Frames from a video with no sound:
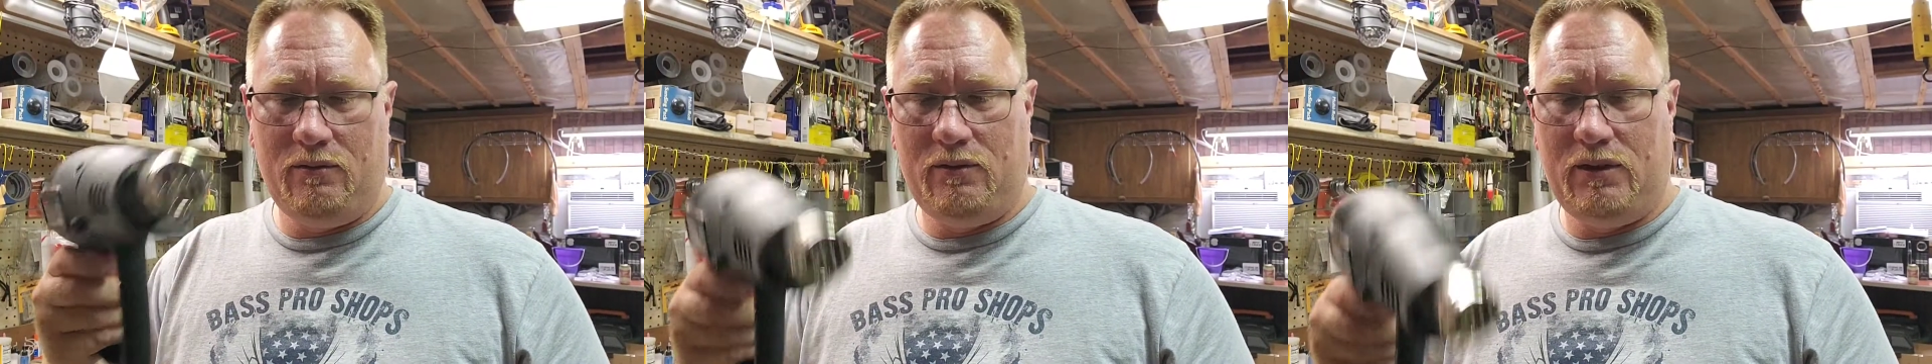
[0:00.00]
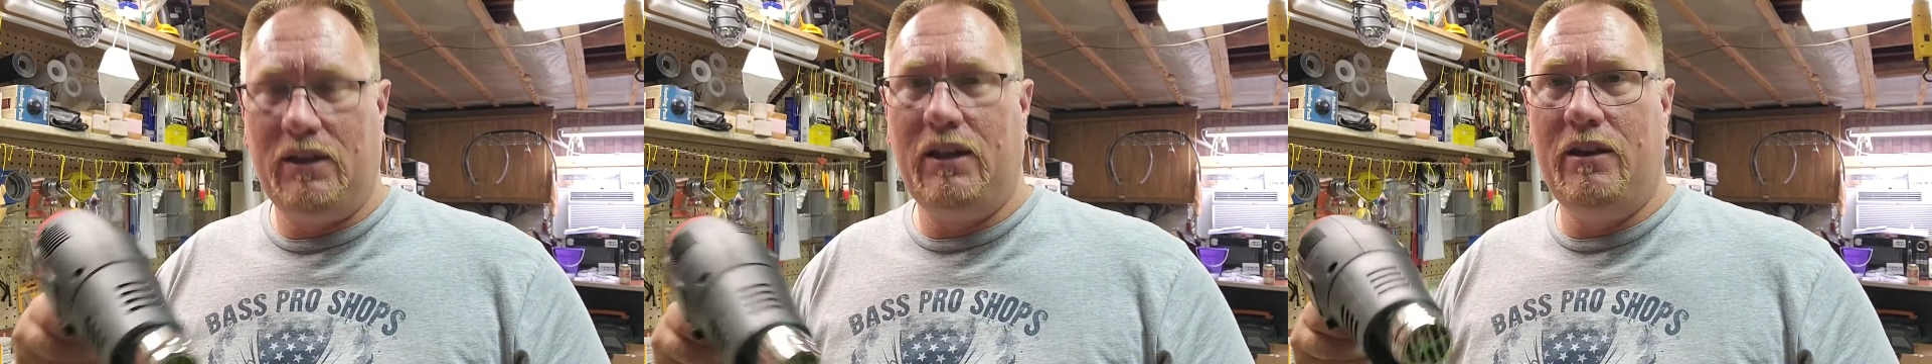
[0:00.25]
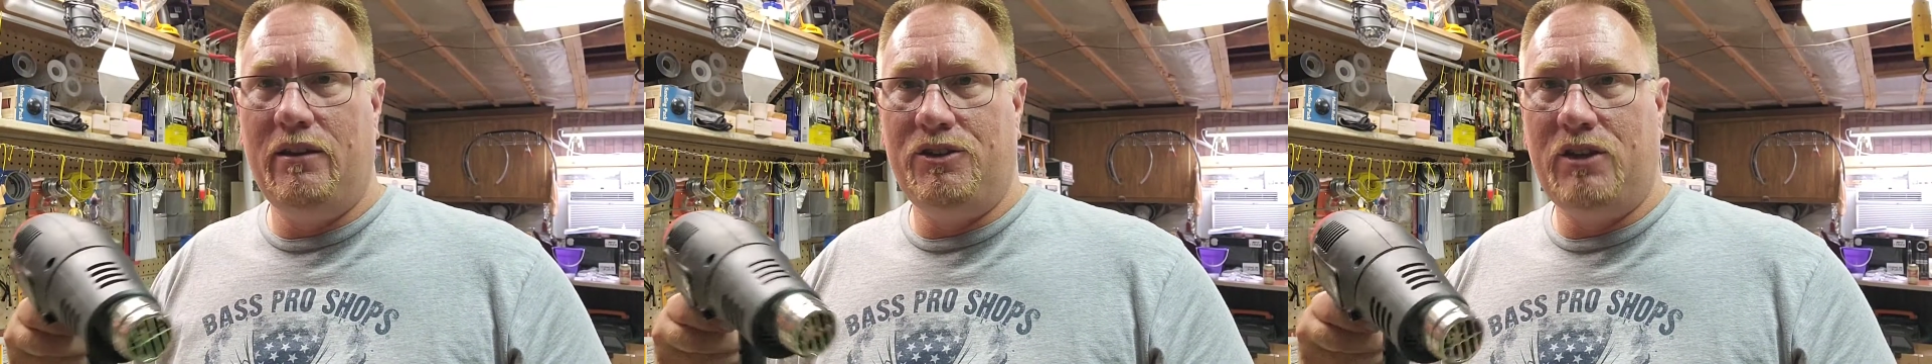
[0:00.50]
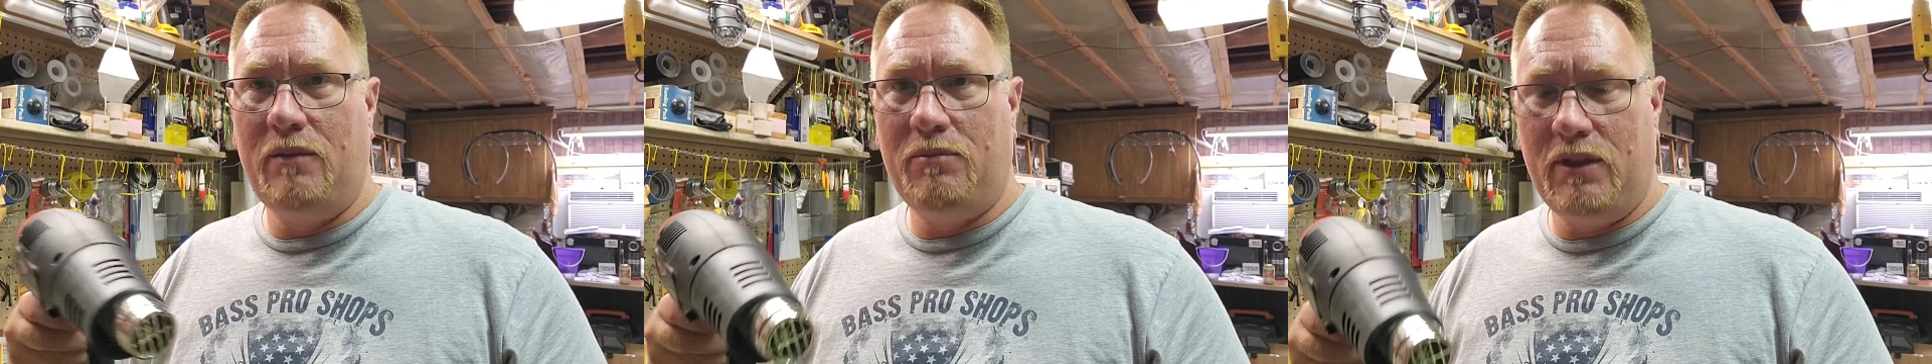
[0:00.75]
to kind of
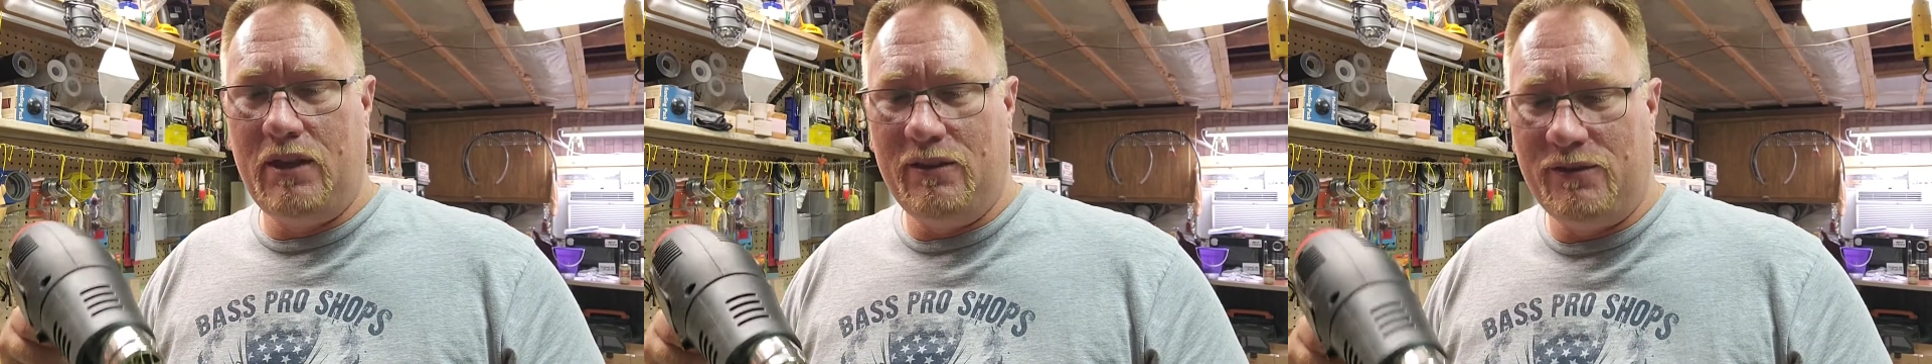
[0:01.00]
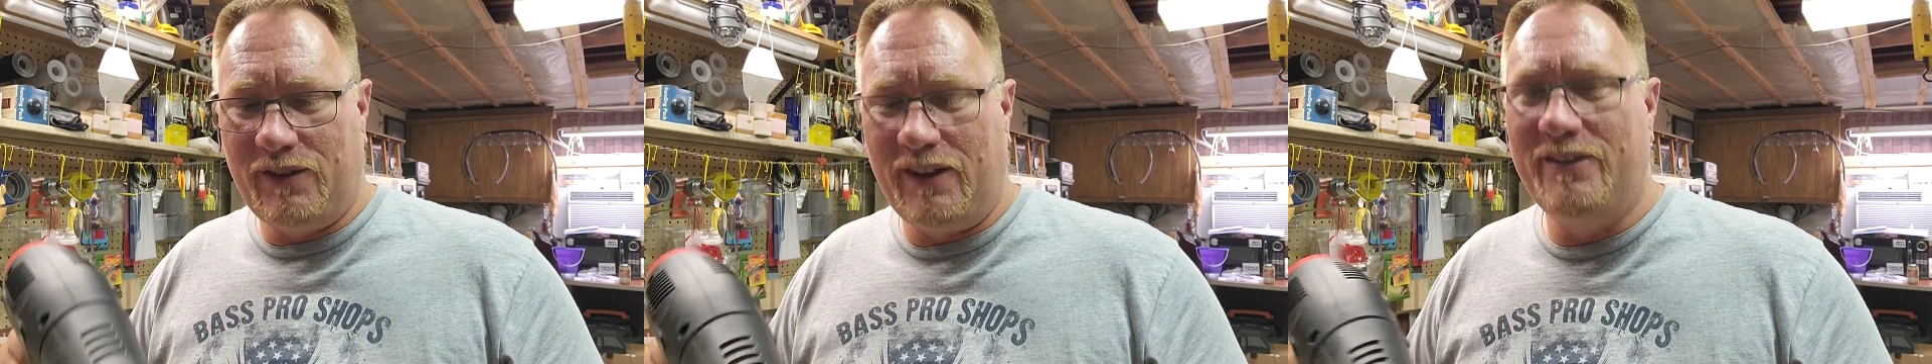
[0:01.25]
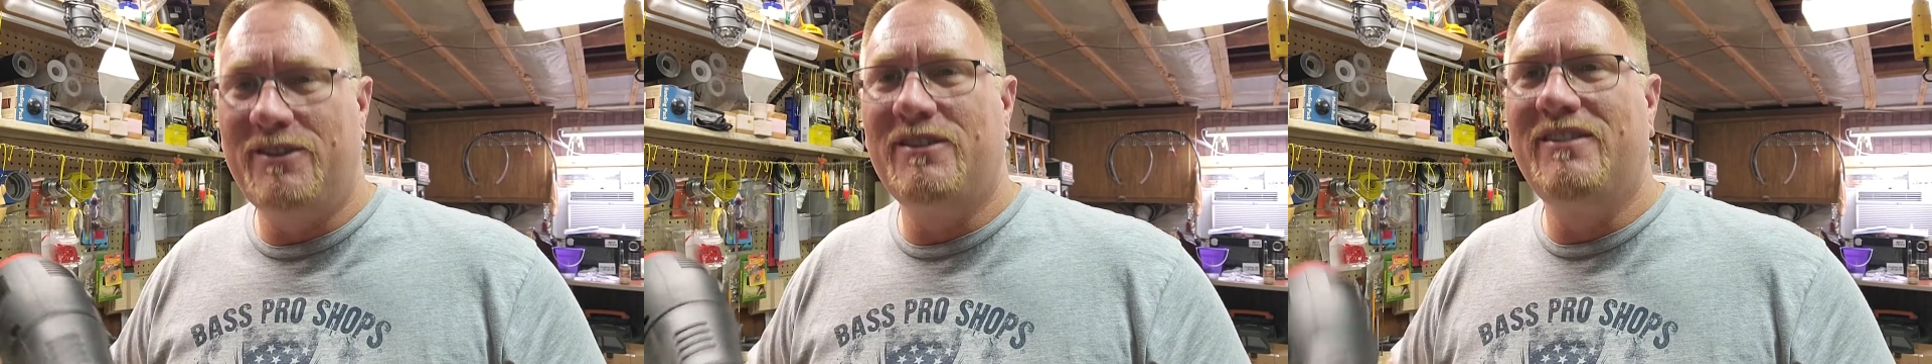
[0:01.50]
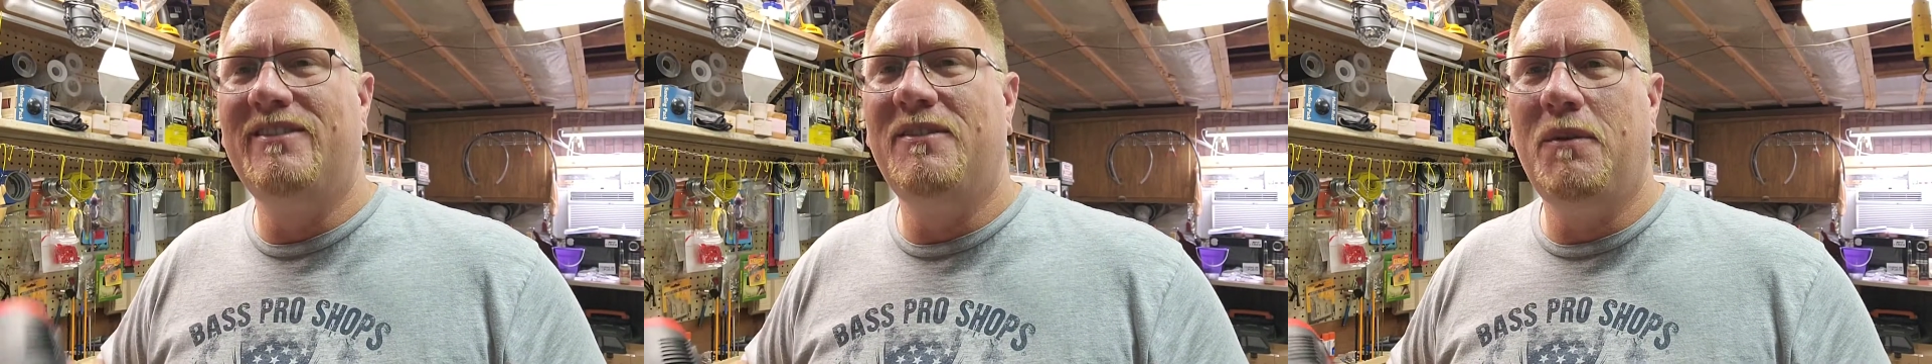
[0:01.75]
shape these feathers.
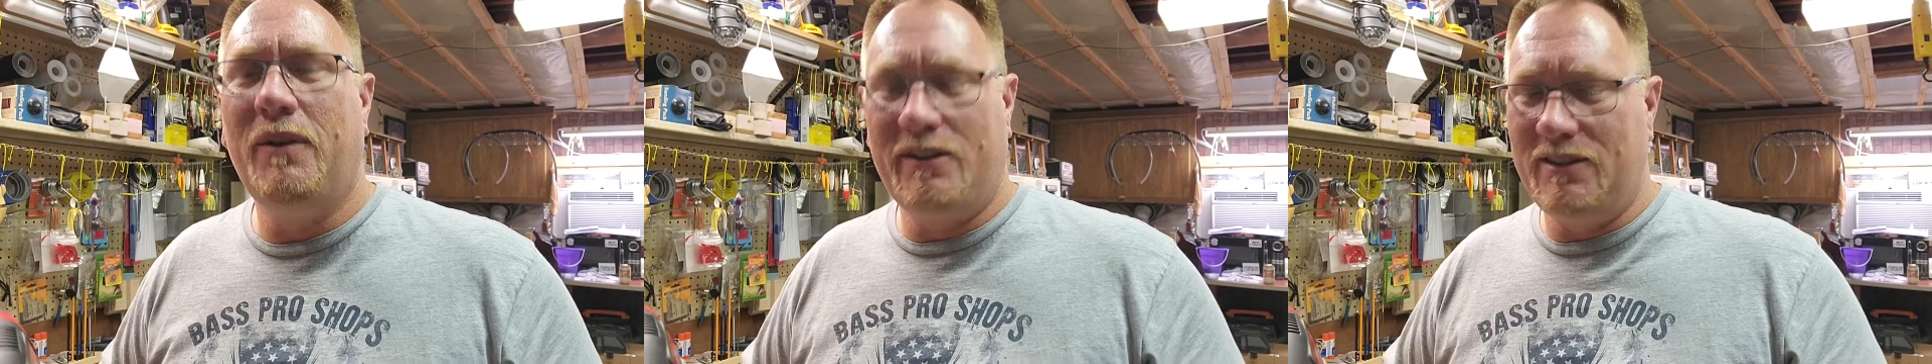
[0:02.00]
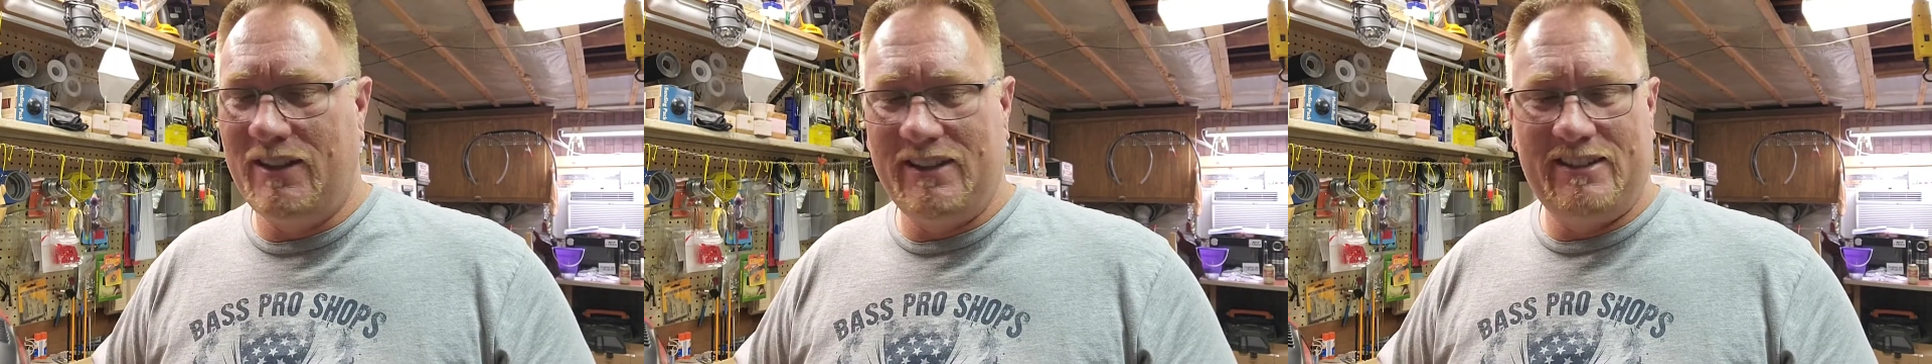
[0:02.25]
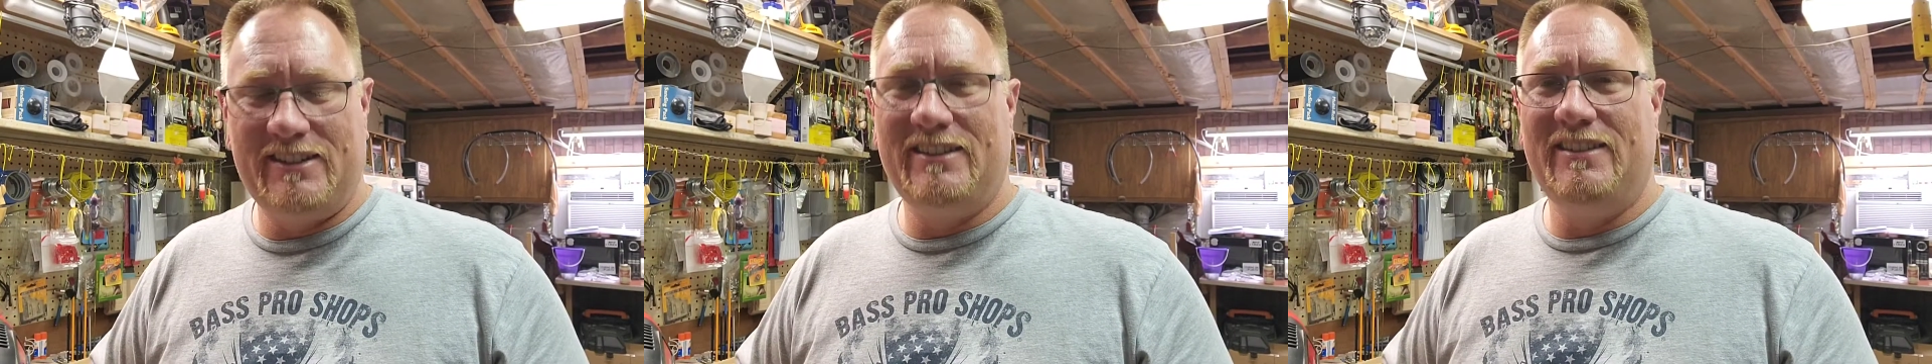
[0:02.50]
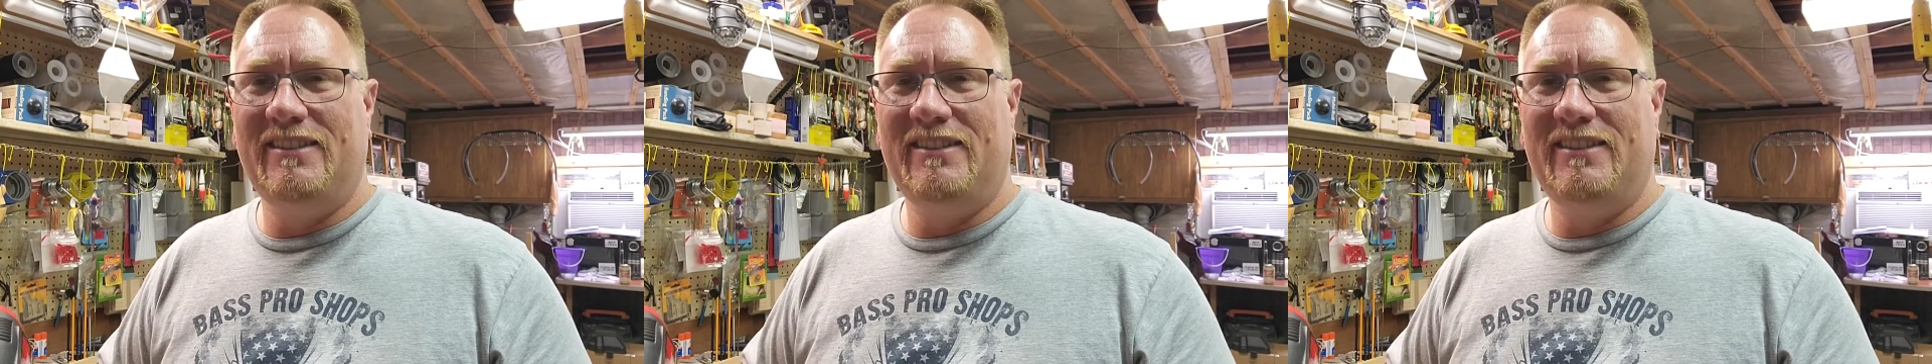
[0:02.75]
Watch this.